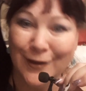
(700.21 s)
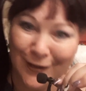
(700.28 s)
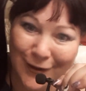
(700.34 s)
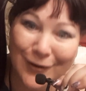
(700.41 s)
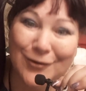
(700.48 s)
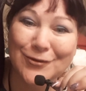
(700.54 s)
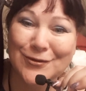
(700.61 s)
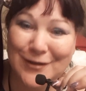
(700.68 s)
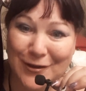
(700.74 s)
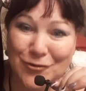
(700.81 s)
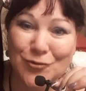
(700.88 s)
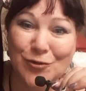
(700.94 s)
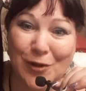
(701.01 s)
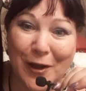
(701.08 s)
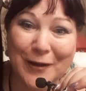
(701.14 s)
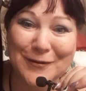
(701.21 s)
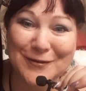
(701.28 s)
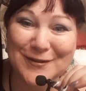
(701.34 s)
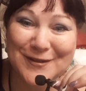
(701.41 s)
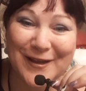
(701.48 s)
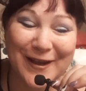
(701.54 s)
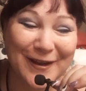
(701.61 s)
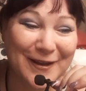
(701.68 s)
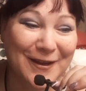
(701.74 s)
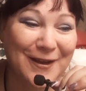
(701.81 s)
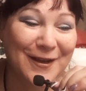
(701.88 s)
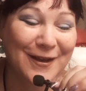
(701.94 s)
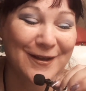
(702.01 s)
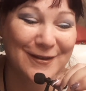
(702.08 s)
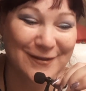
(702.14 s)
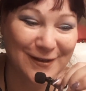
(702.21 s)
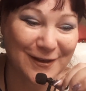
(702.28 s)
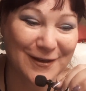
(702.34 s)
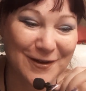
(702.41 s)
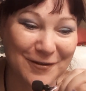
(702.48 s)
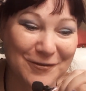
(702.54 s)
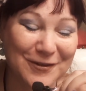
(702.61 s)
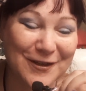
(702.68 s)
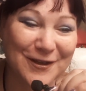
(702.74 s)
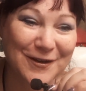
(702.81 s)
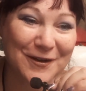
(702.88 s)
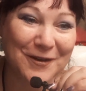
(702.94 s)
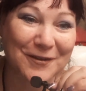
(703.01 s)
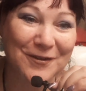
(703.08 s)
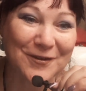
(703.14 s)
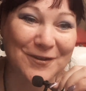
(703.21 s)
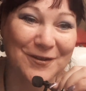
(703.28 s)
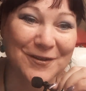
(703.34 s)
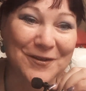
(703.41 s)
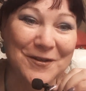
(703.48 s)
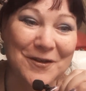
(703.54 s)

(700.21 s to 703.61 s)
He goes, as you like to say, significant other.